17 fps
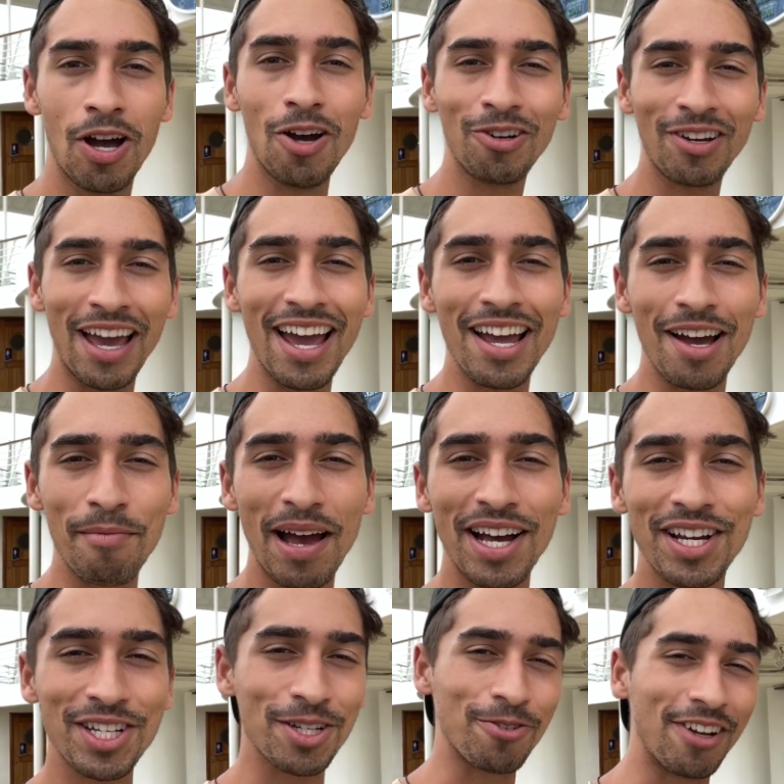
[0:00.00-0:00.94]
Okay, I'm
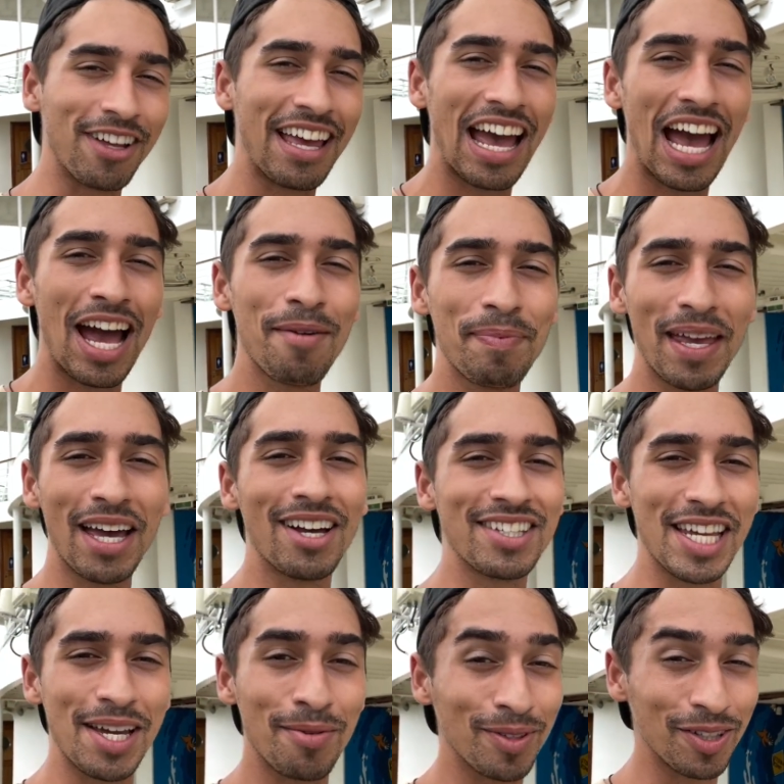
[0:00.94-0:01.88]
actually really happy I
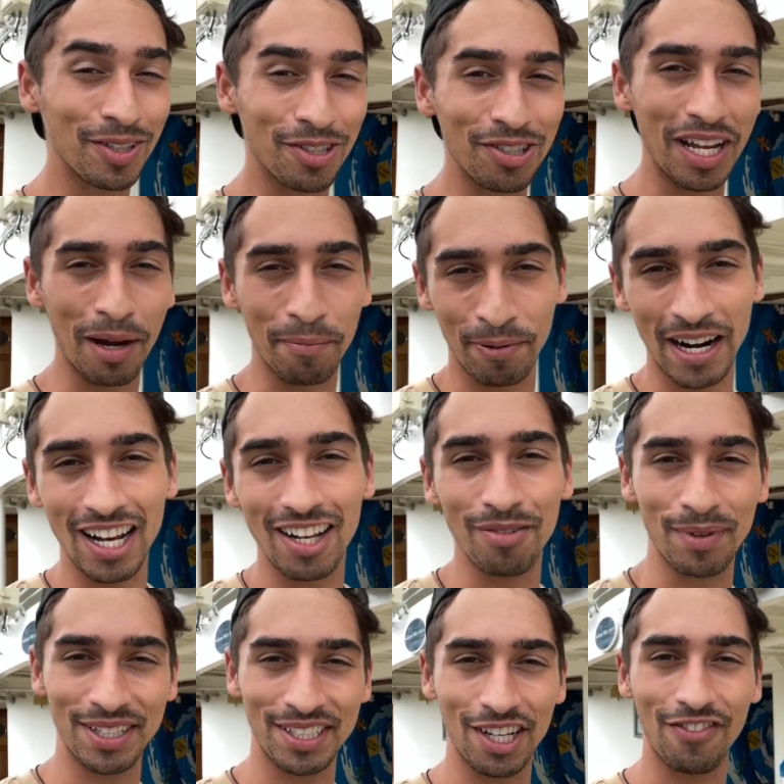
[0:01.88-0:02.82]
was able to do that. Proud
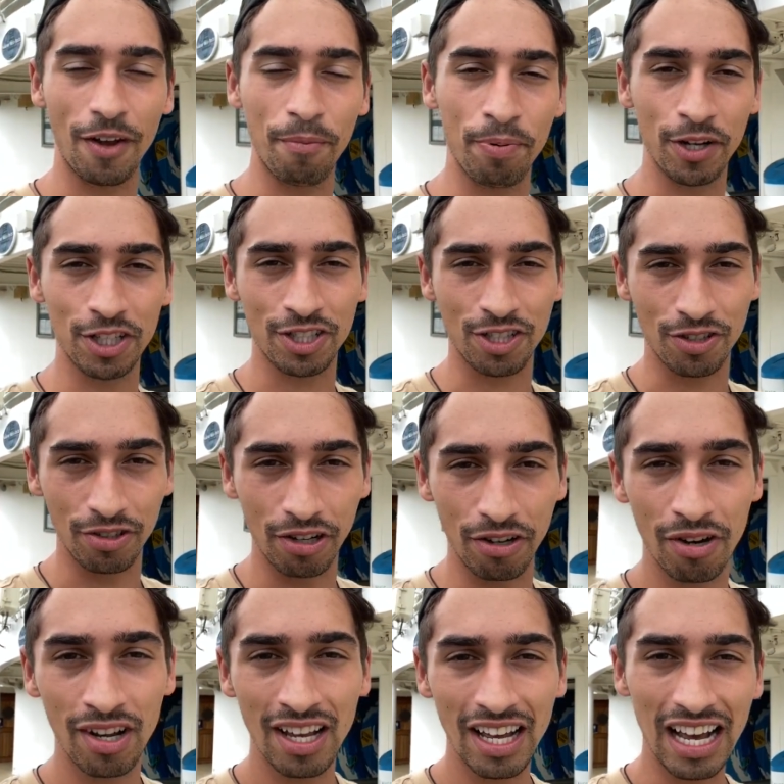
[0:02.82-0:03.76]
of myself, I pushed
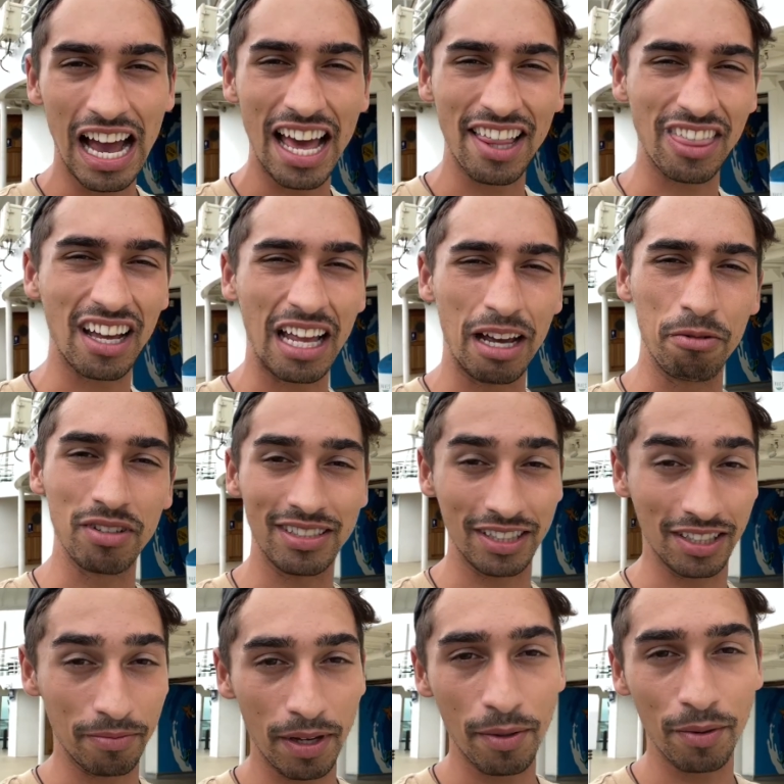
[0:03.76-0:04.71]
through. I thought I
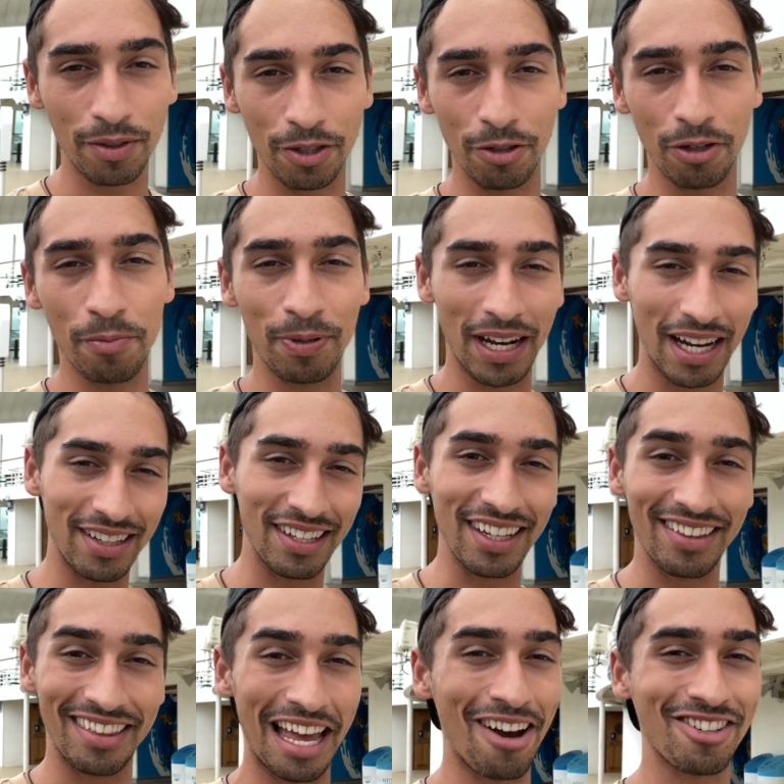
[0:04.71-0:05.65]
wasn't gonna be able to do it, but I
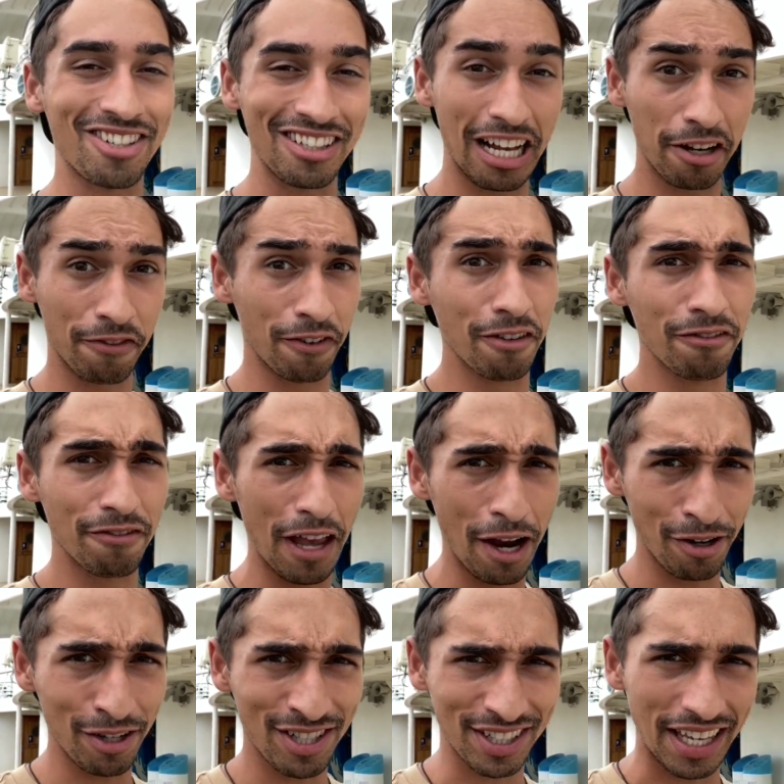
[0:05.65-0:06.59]
did. That was a lot of fun.
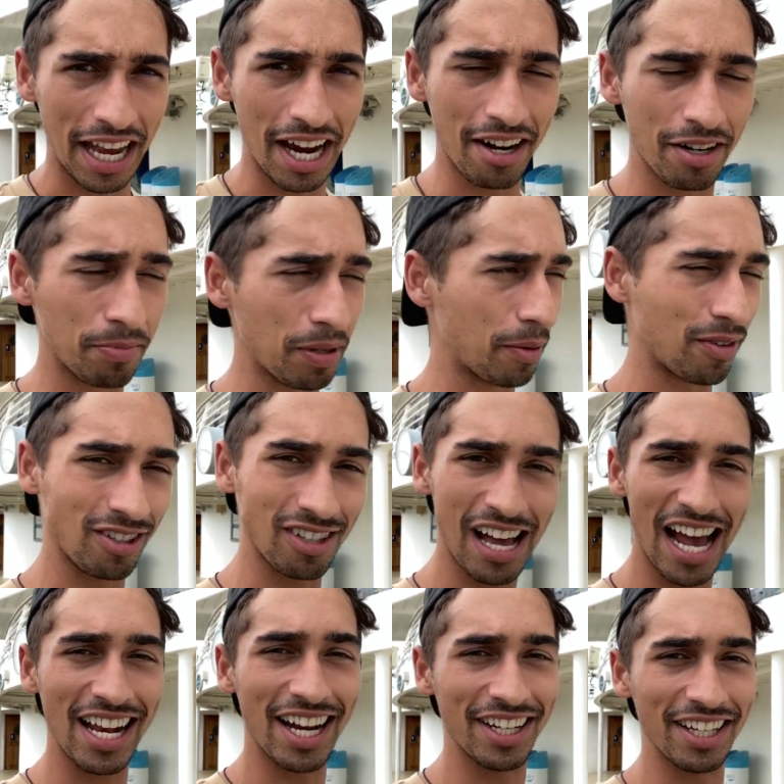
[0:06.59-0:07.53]
Very scary, but I'm
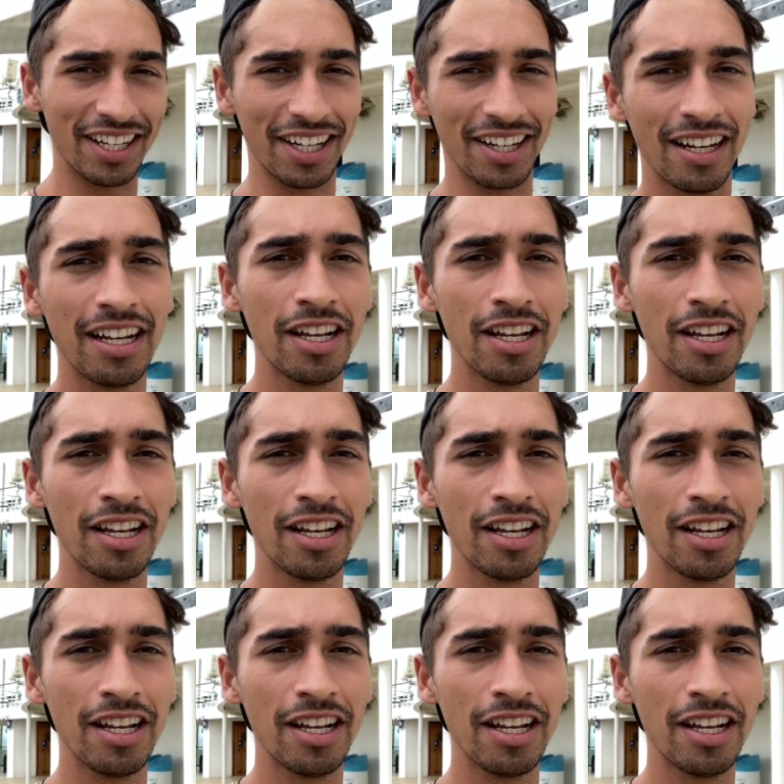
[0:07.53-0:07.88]
glad I did it.